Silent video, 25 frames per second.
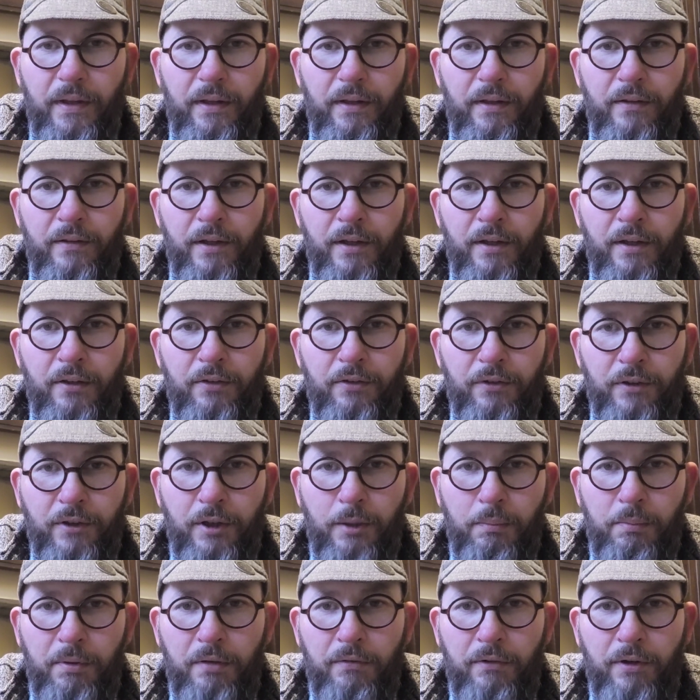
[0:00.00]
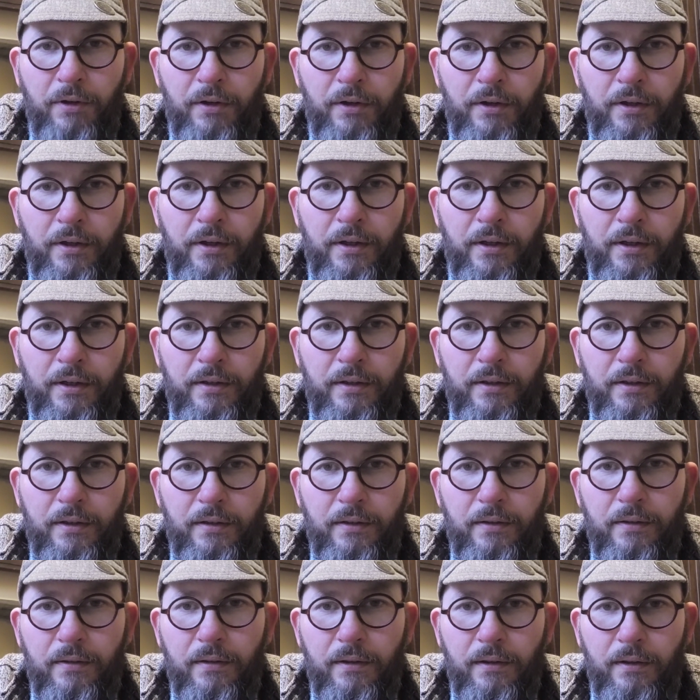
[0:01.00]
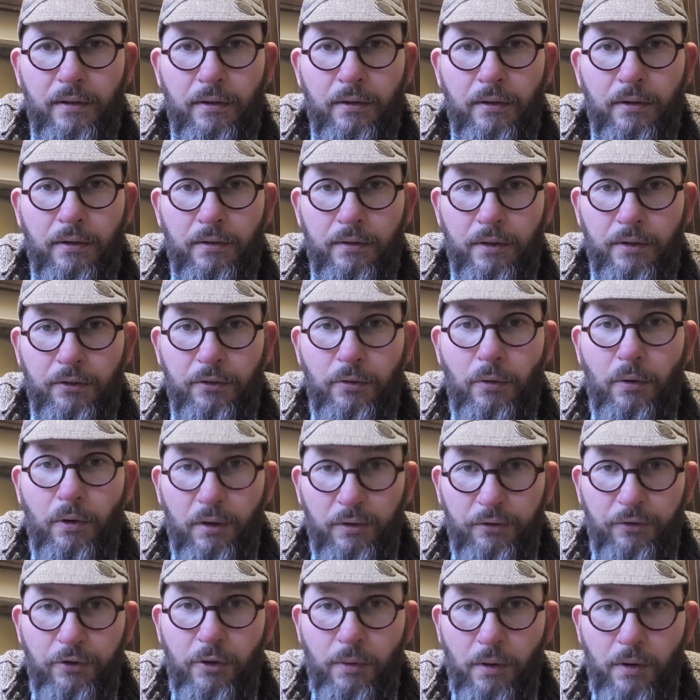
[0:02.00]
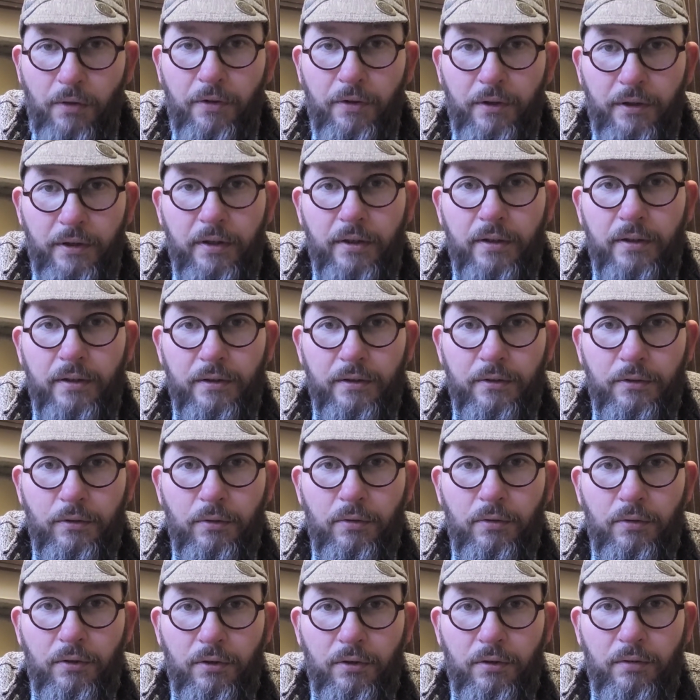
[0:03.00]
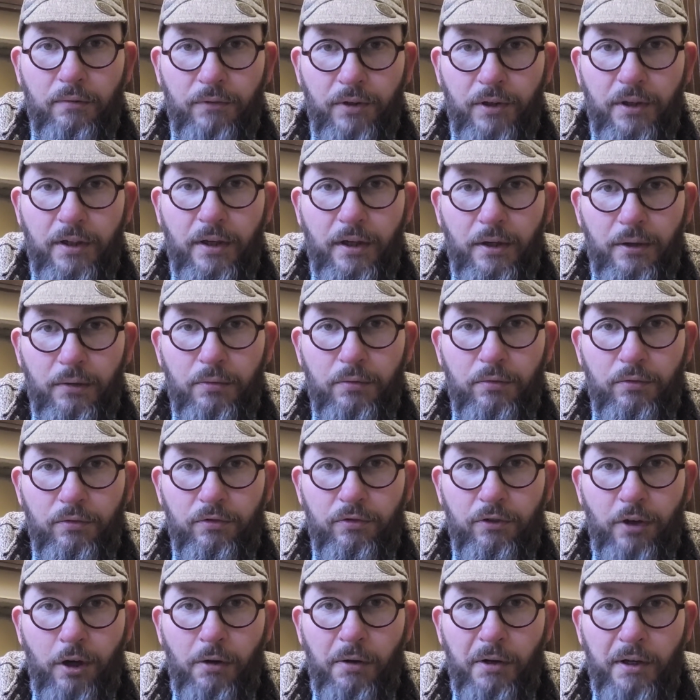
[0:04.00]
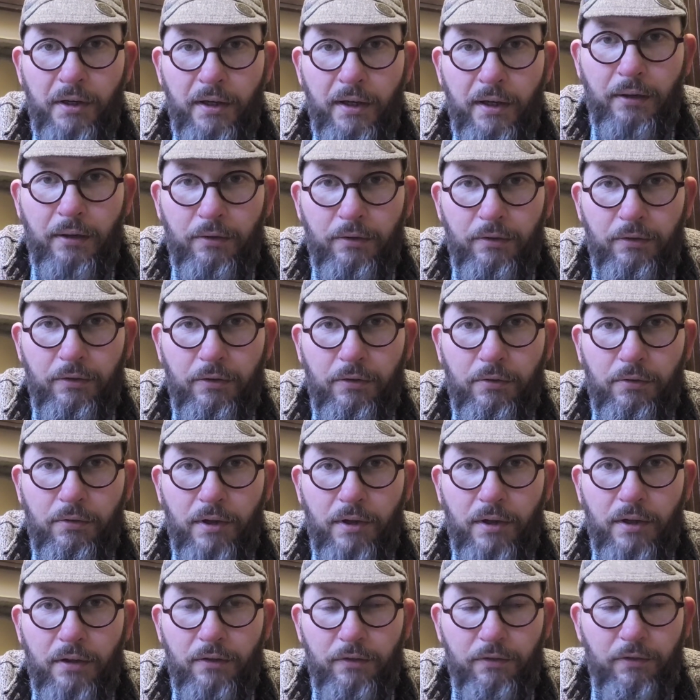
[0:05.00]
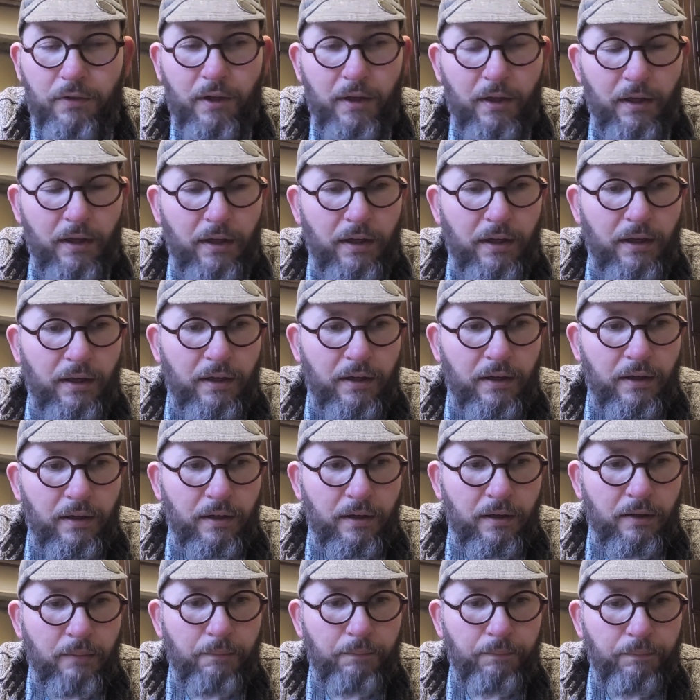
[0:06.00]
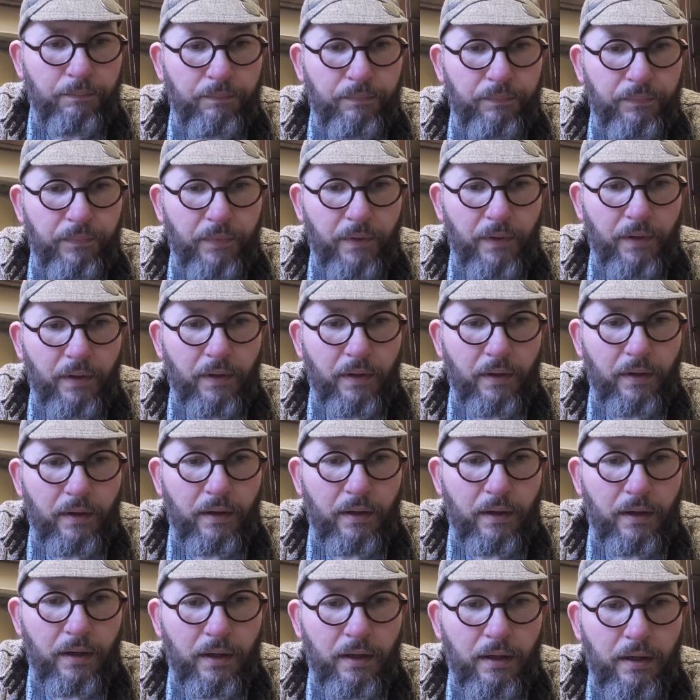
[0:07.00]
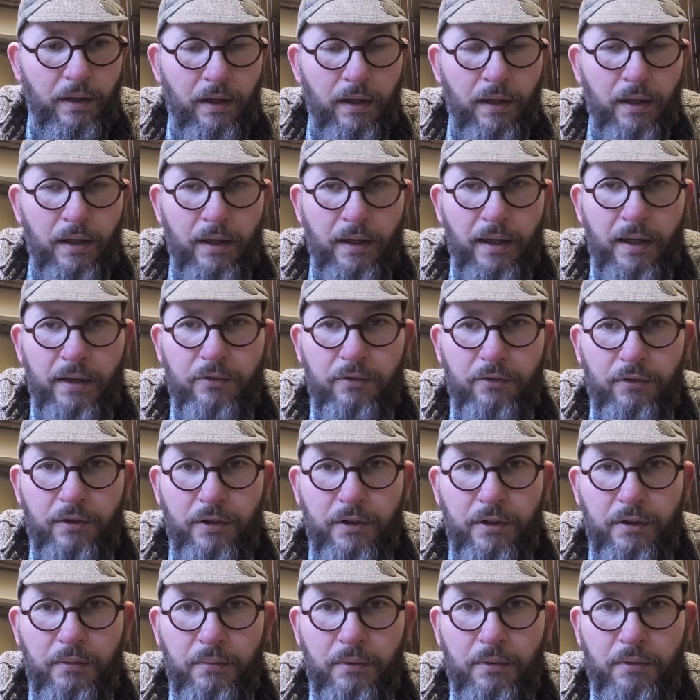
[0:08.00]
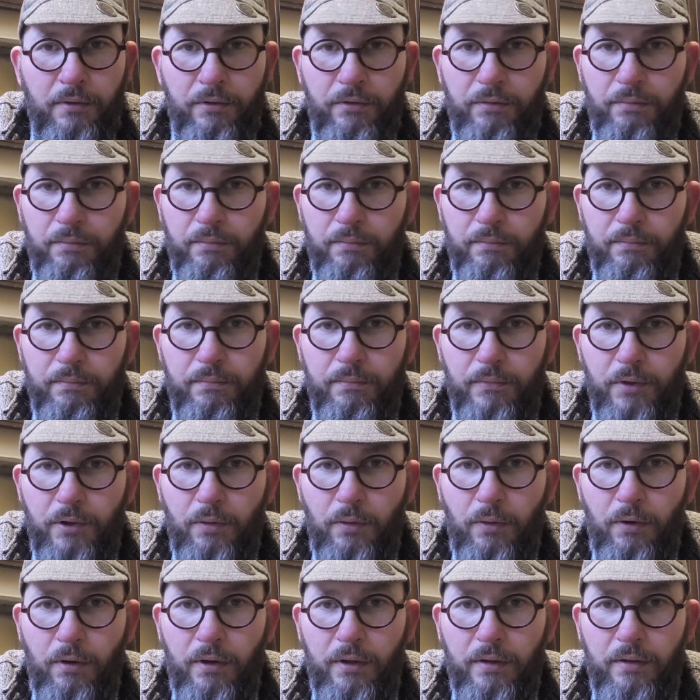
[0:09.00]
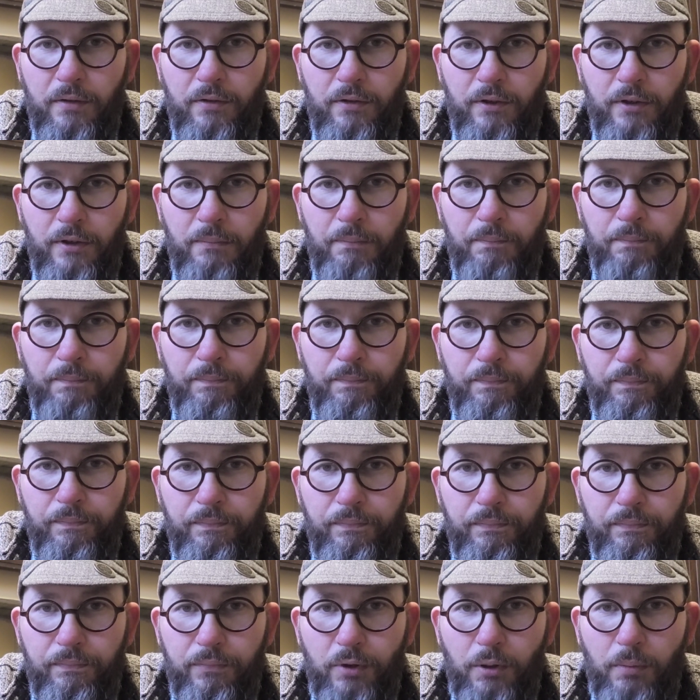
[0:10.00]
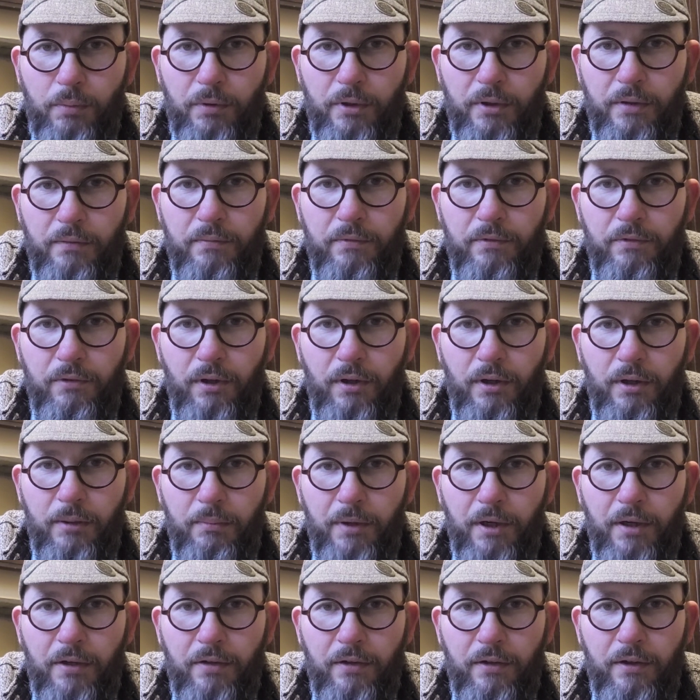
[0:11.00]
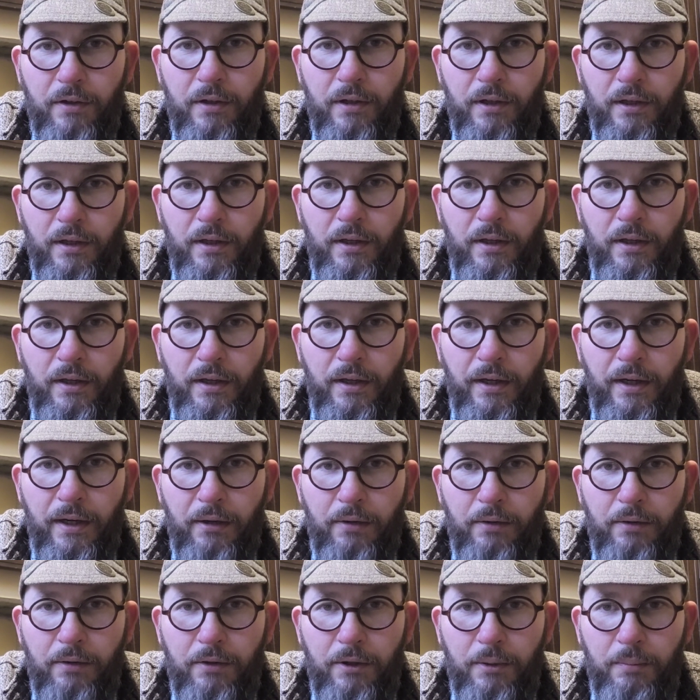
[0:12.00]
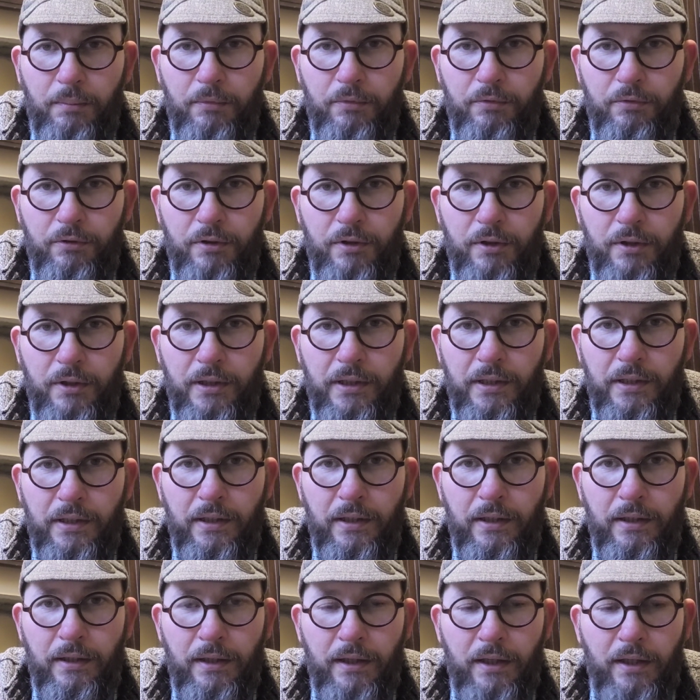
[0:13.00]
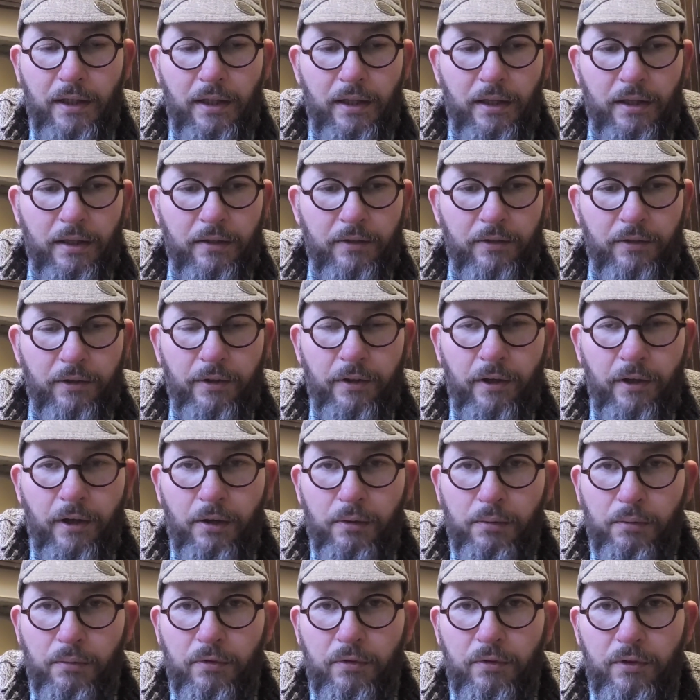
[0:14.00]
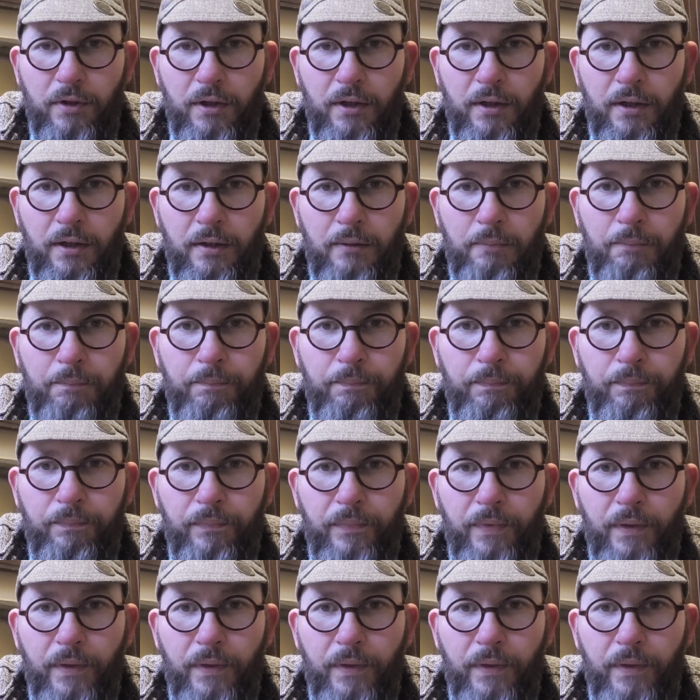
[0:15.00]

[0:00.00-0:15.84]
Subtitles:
there's a couple of other, or there's quite a few other good videos showing to do this, and actually with quite probably slightly better outcomes really. To note, Rowan